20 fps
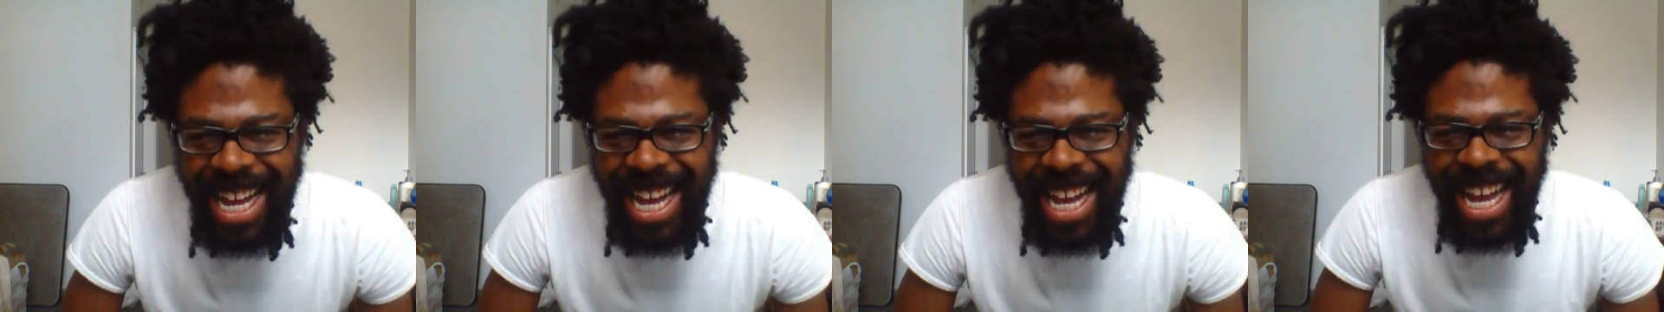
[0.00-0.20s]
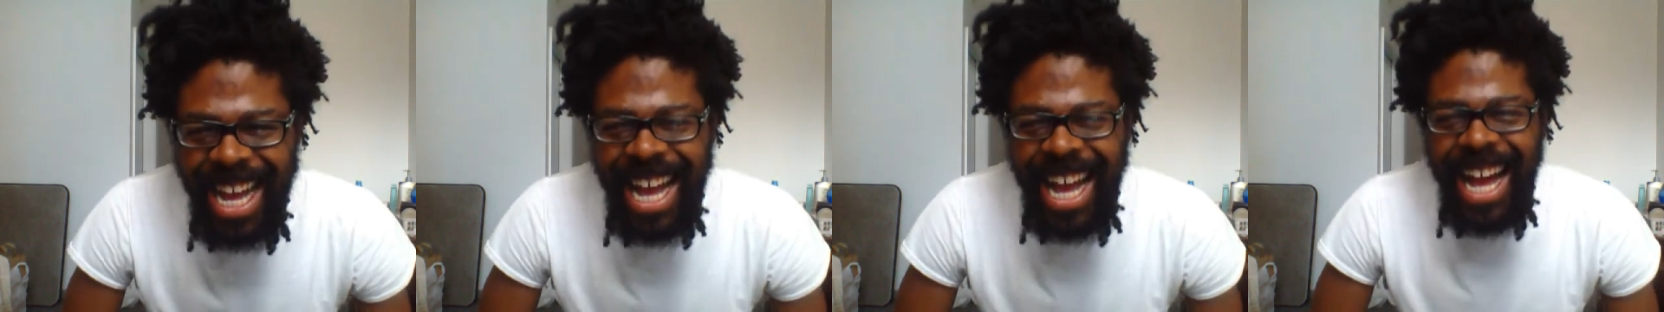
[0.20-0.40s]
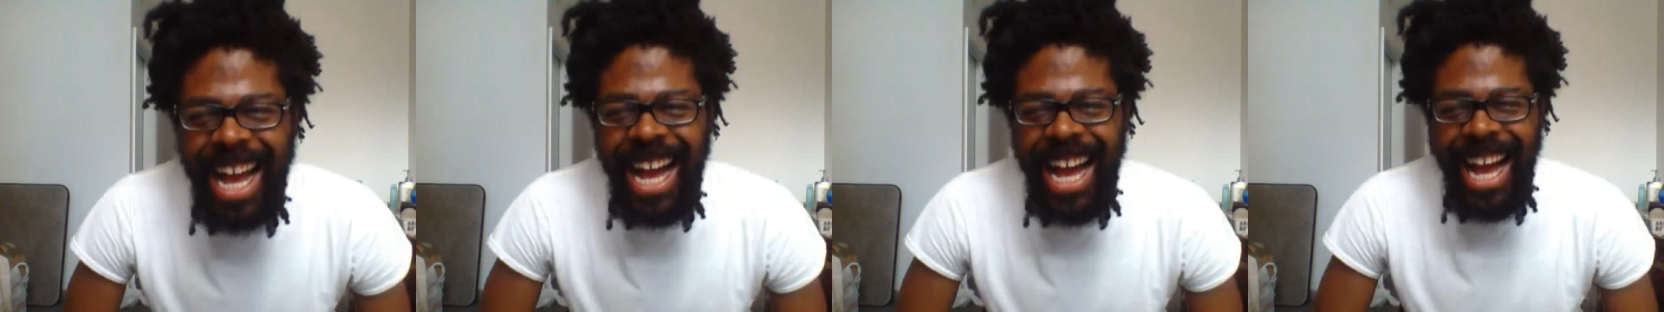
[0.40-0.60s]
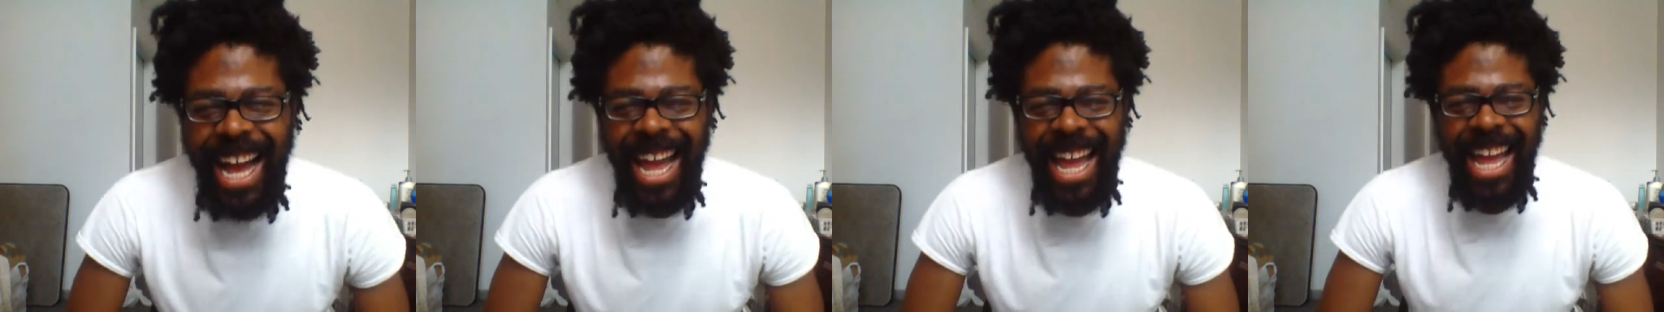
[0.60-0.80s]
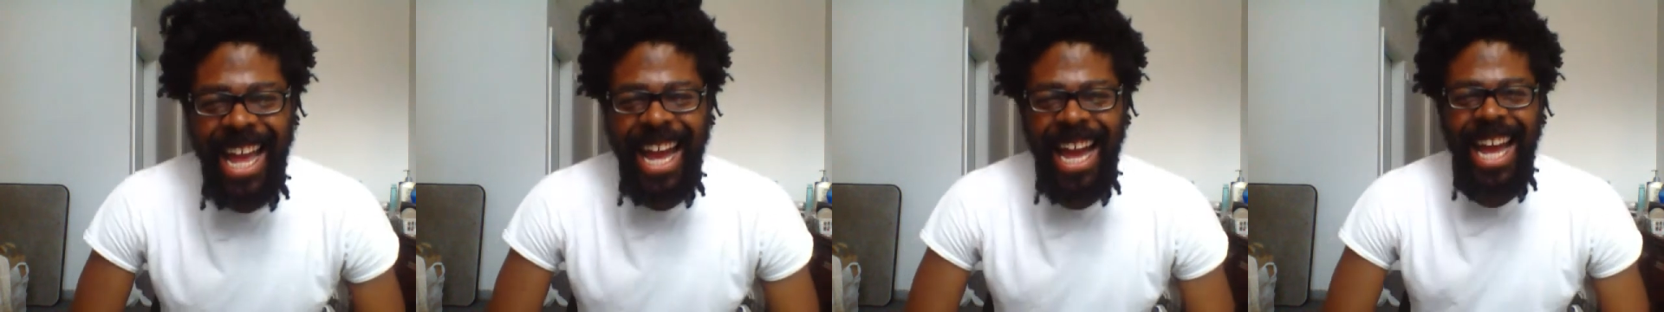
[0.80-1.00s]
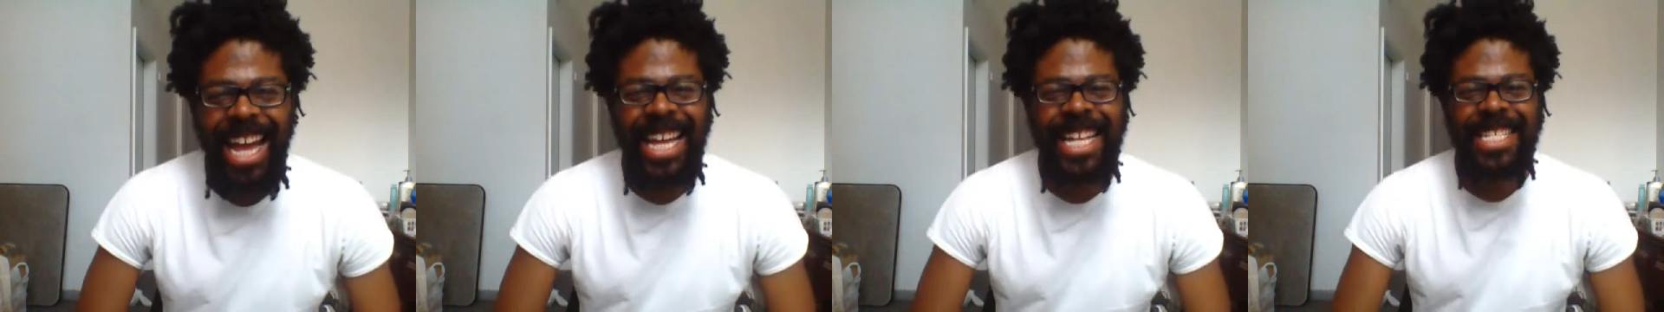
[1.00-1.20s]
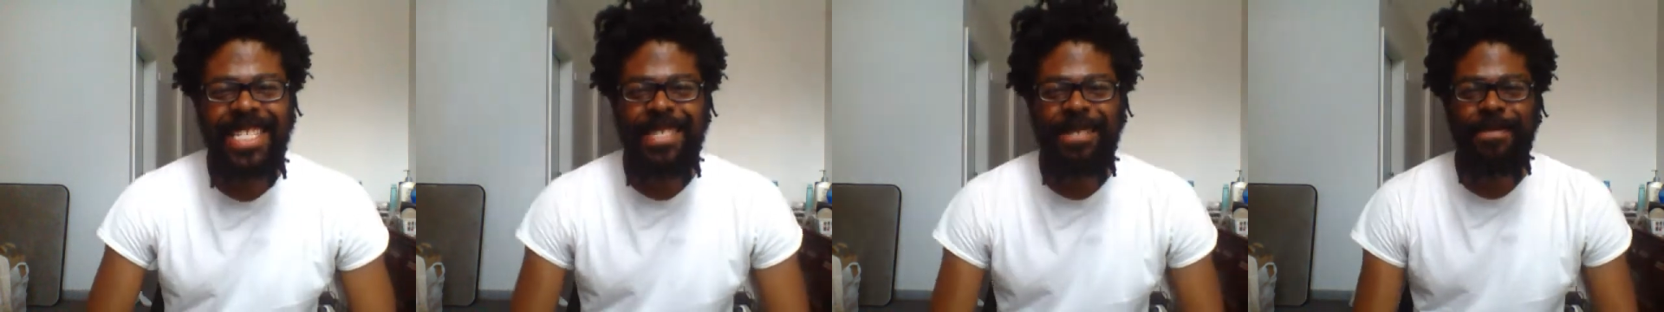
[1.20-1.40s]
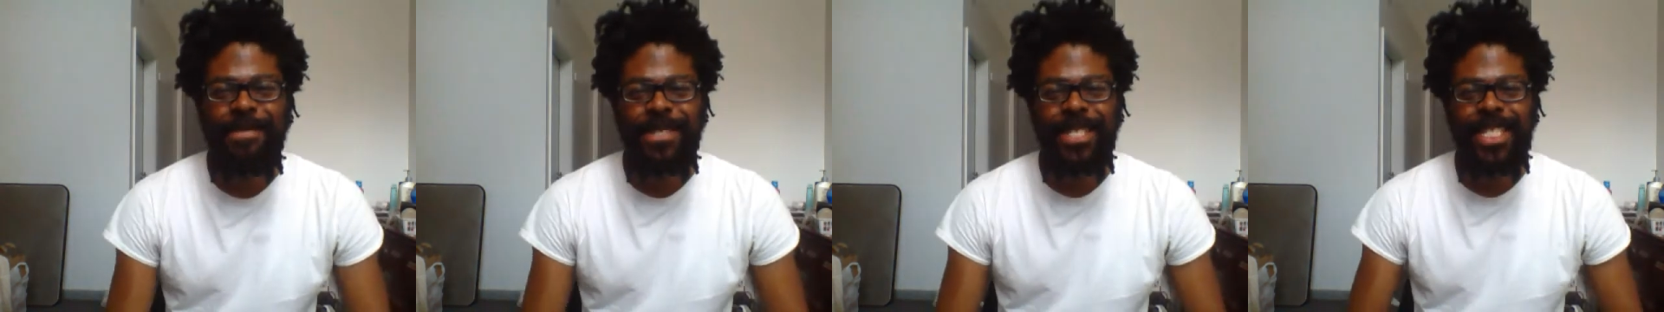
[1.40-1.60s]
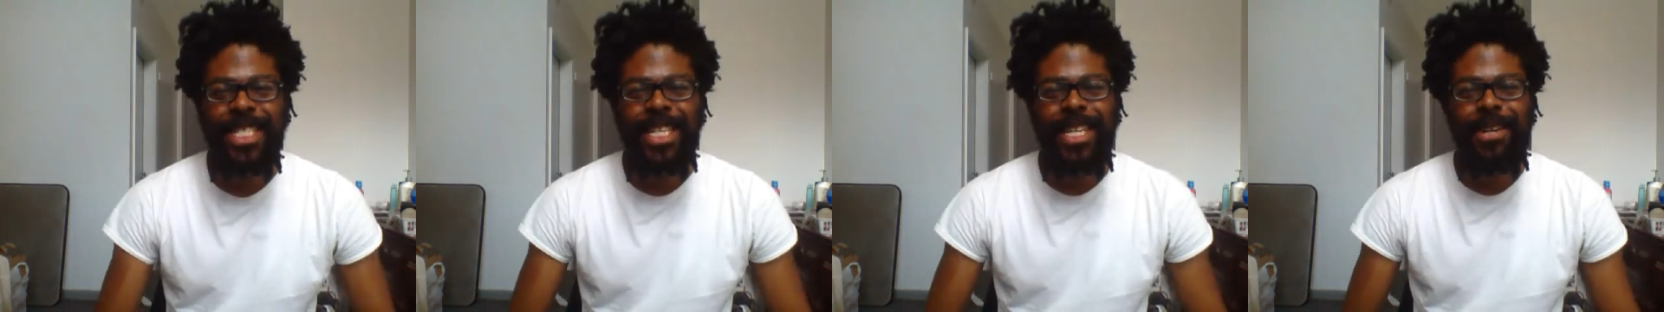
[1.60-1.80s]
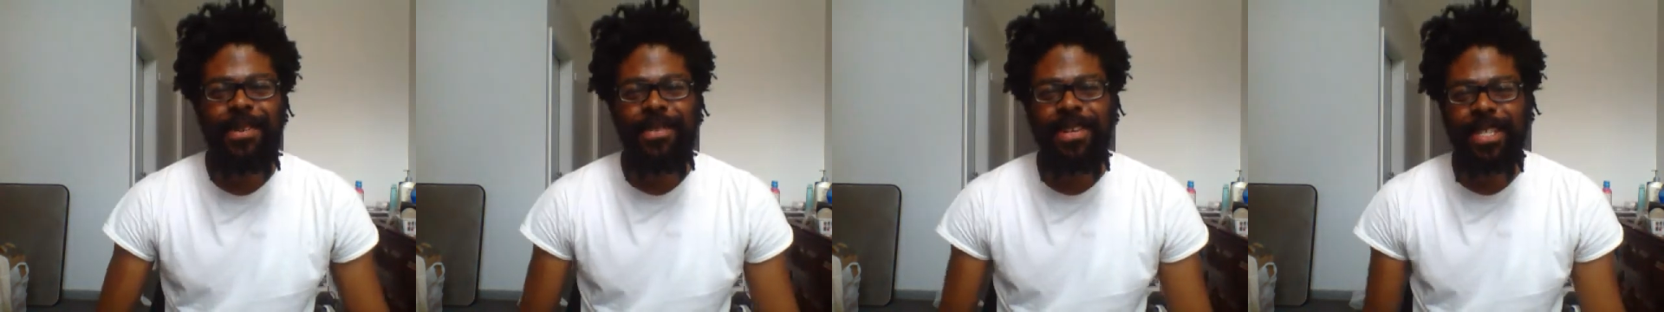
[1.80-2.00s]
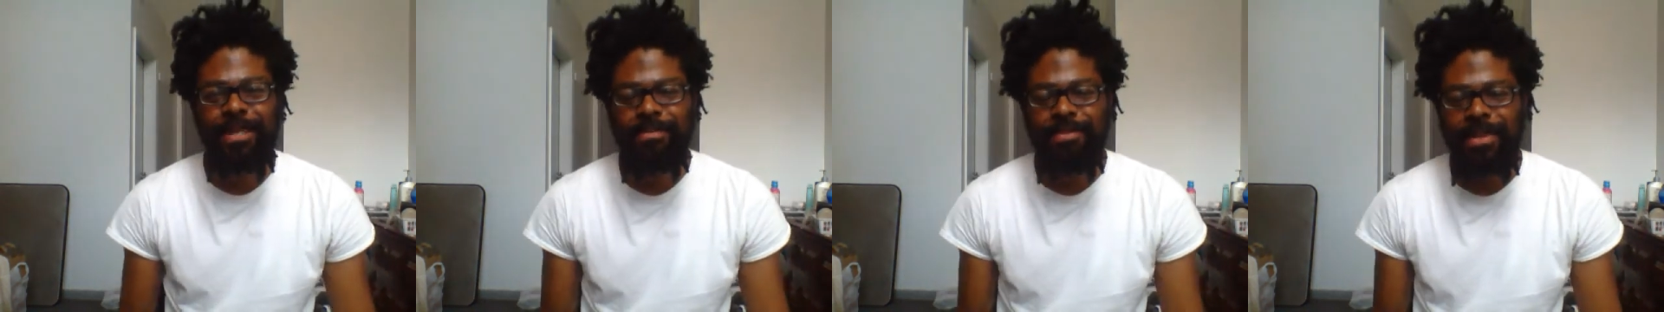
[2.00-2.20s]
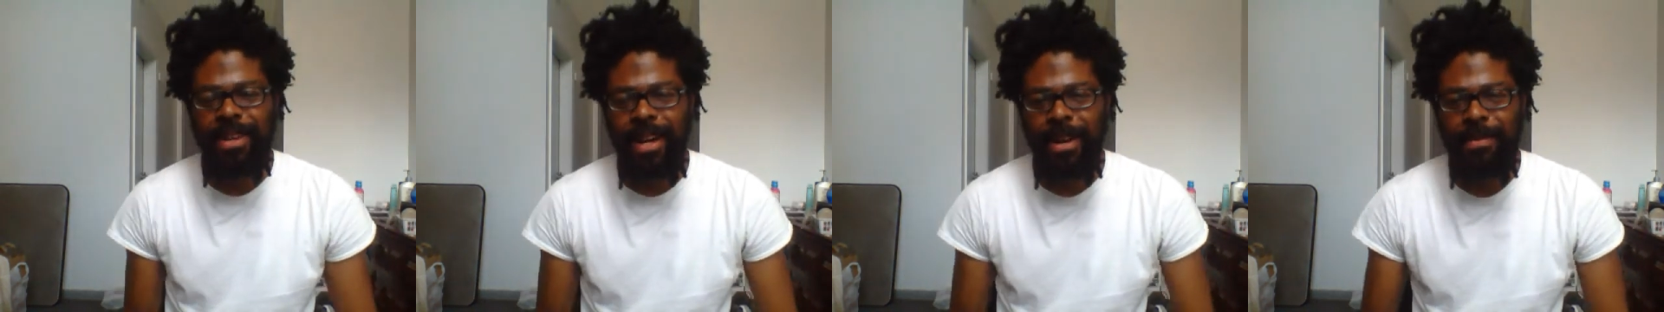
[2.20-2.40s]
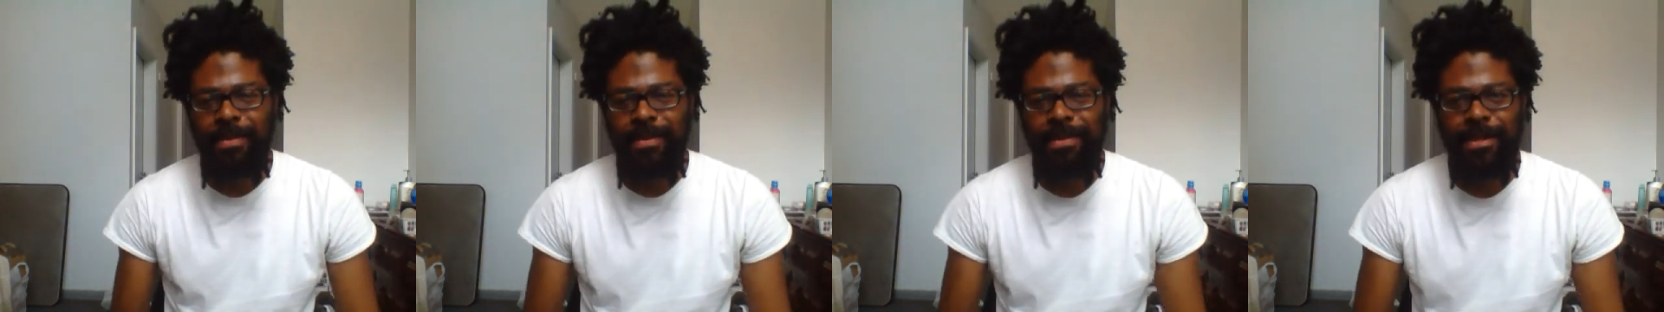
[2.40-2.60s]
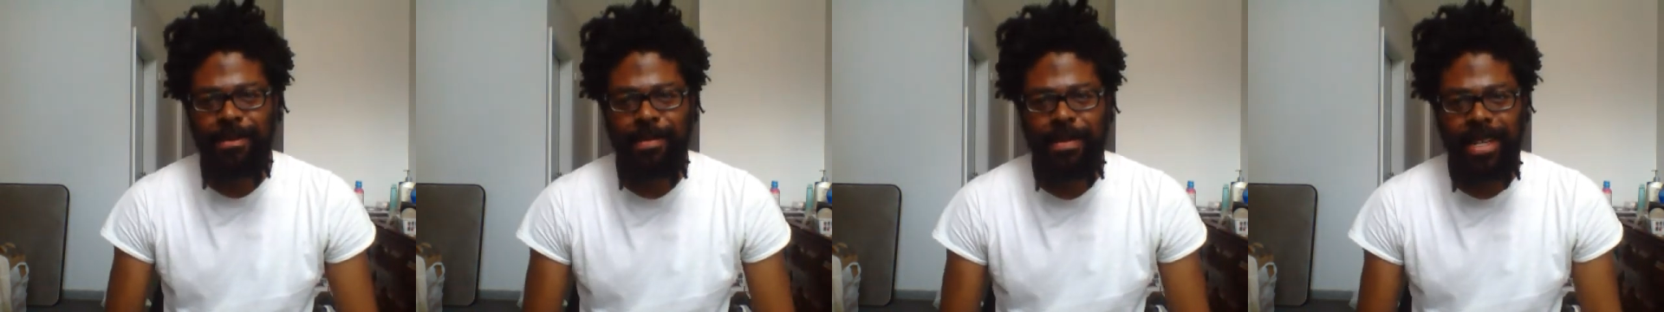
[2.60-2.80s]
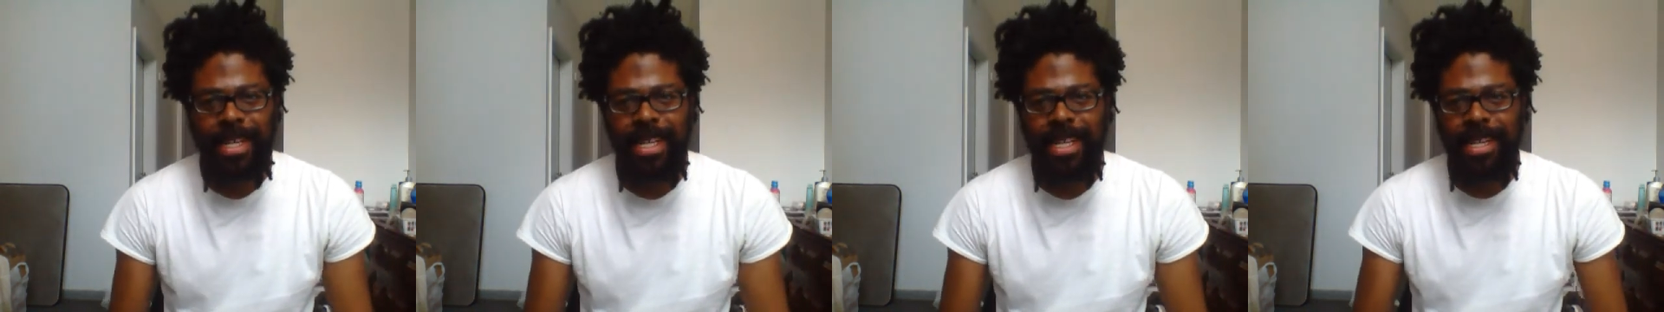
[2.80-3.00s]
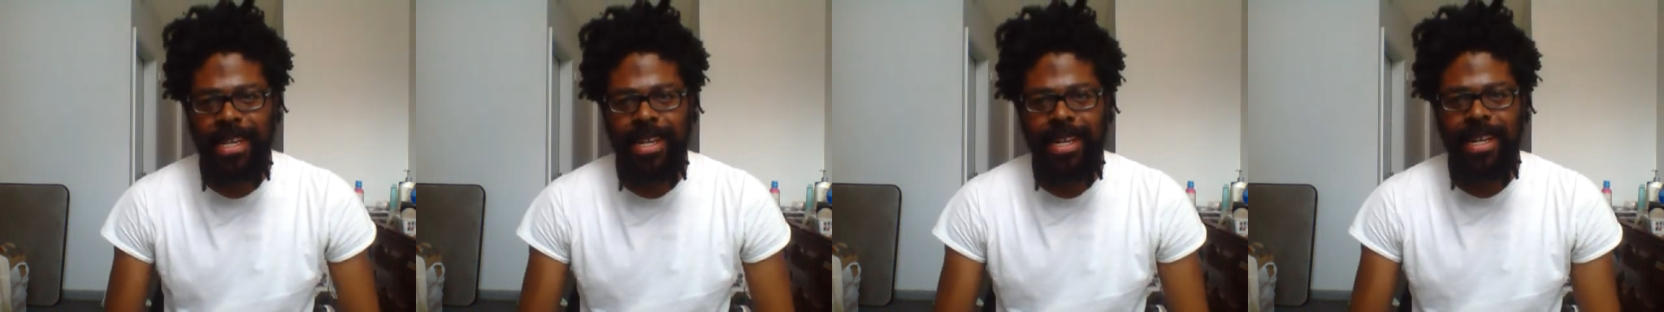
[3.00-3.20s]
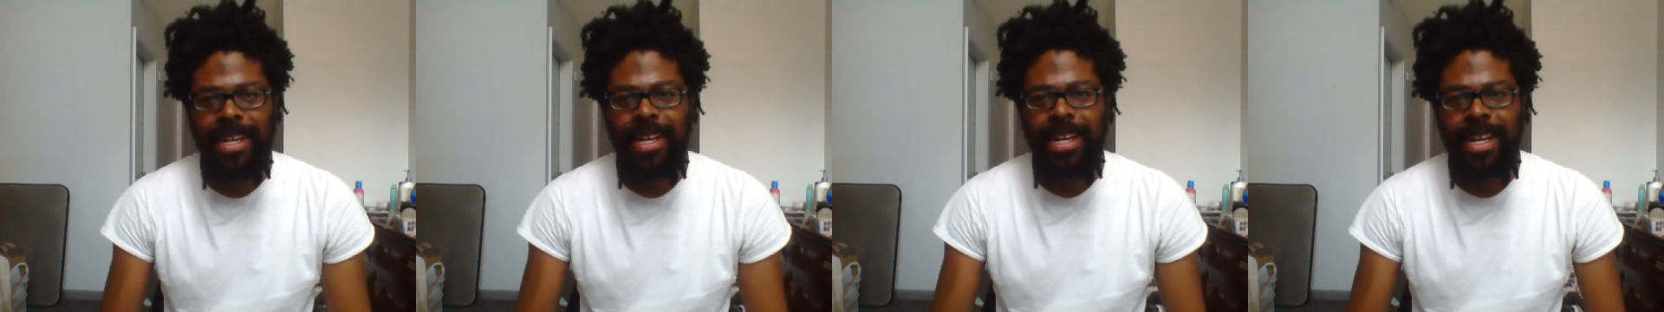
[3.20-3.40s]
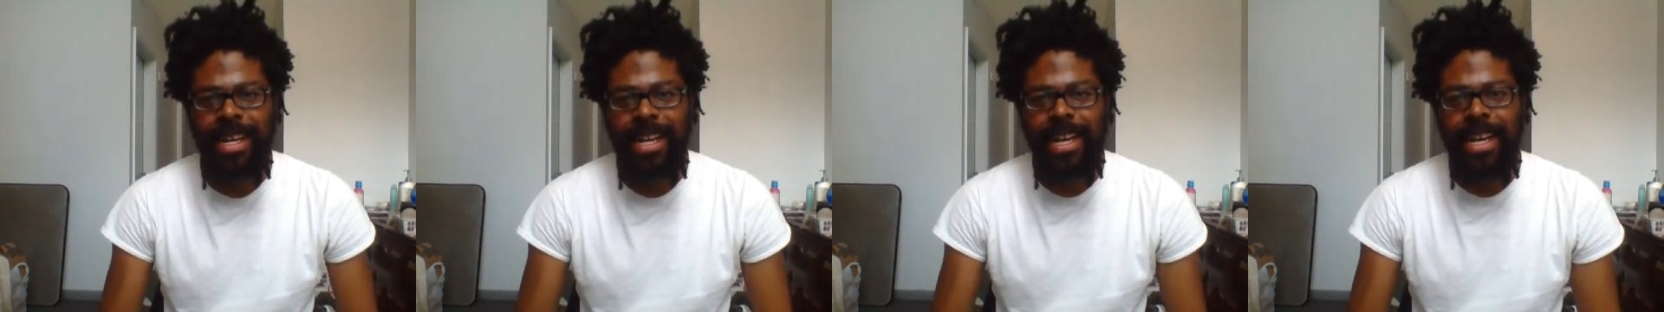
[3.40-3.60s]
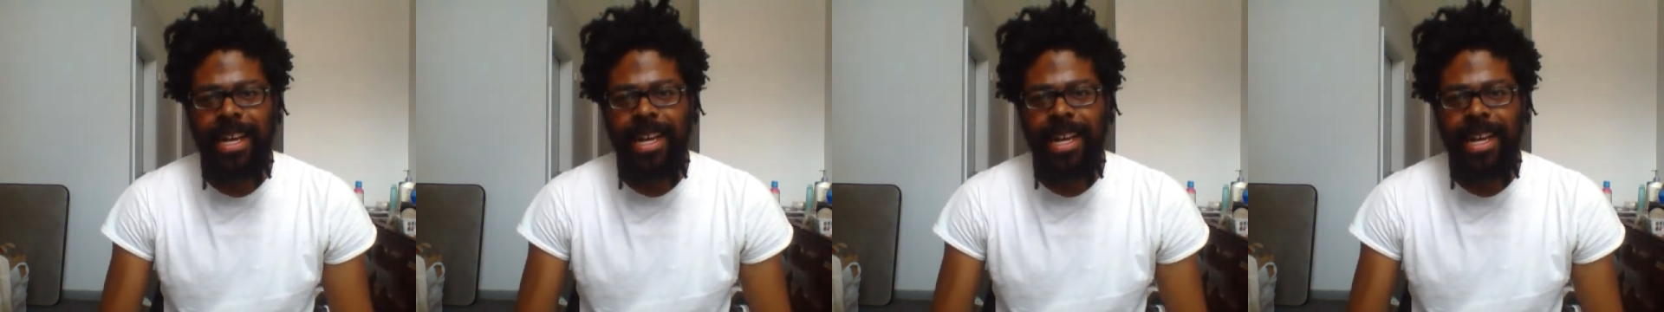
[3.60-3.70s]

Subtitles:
I had some serious problems, but,